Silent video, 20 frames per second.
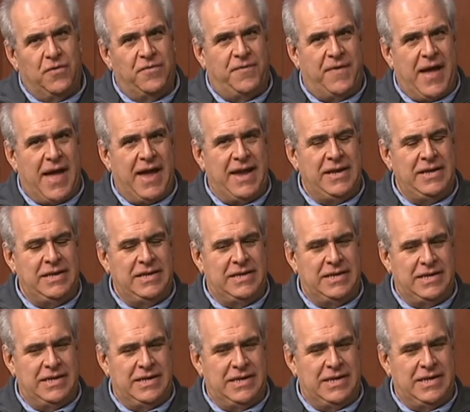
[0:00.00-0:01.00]
find
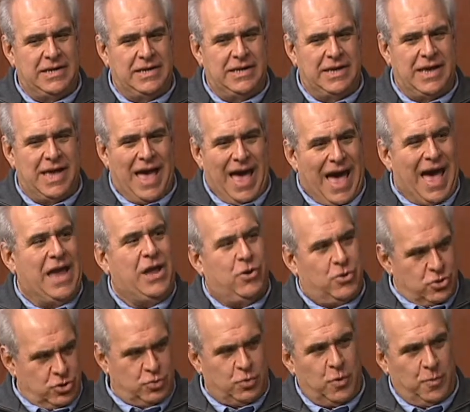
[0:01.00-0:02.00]

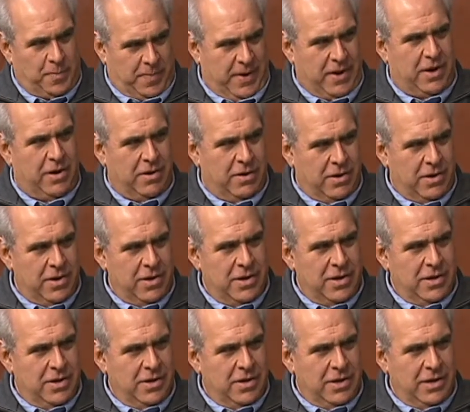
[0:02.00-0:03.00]
Hires root beer
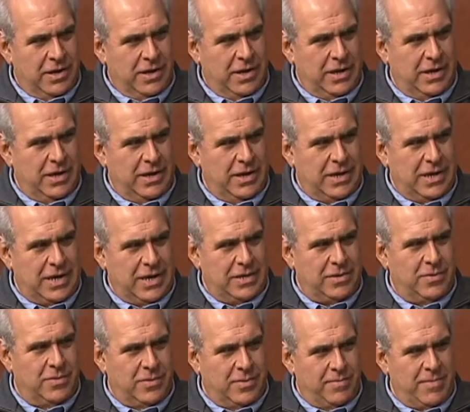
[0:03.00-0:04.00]

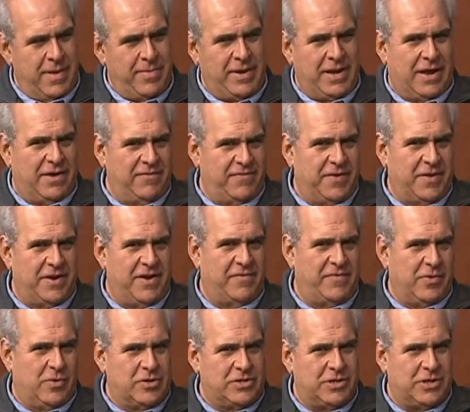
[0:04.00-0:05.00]
maybe not in
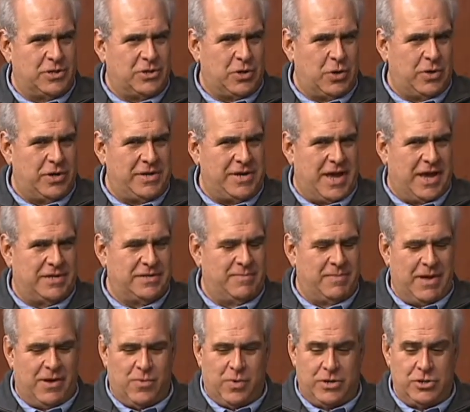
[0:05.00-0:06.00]
Philadelphia because of the soda tax, I'm
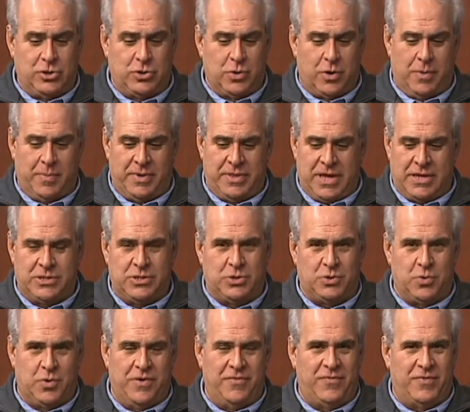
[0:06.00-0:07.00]
not quite sure, but that's a
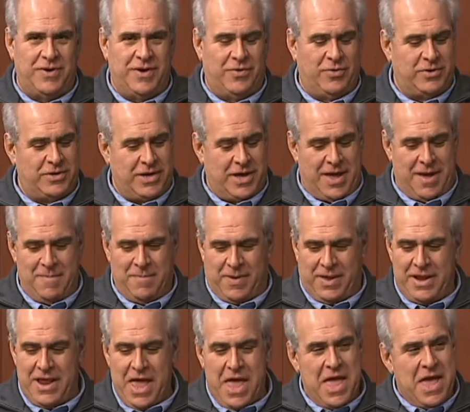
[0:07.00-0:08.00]
story for another time.
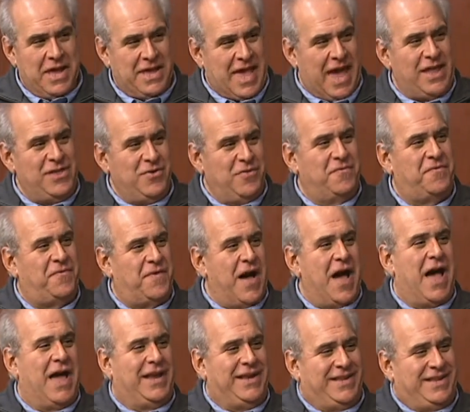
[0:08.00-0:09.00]
But can you
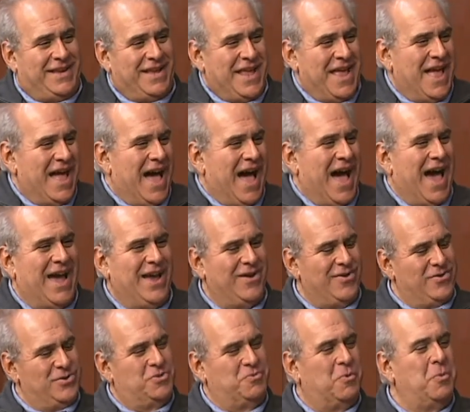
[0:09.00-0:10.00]
find
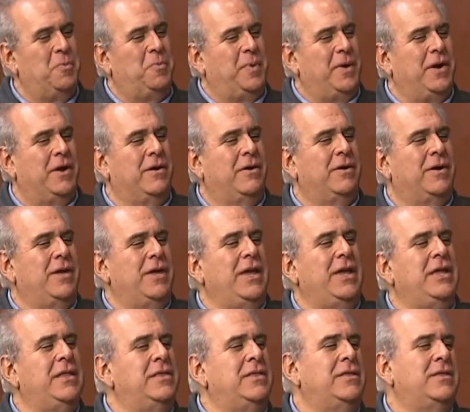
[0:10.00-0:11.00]
Hires root beer
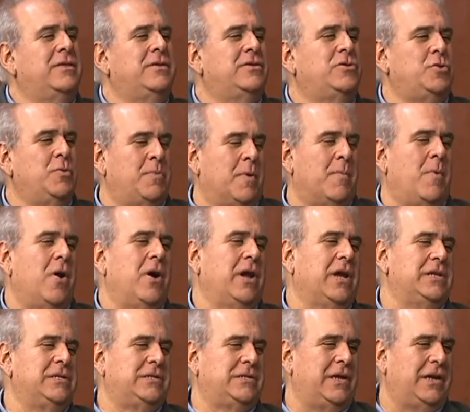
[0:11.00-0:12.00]
in
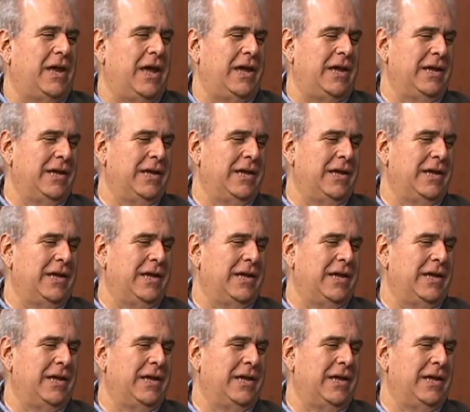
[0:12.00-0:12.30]
supermarkets today?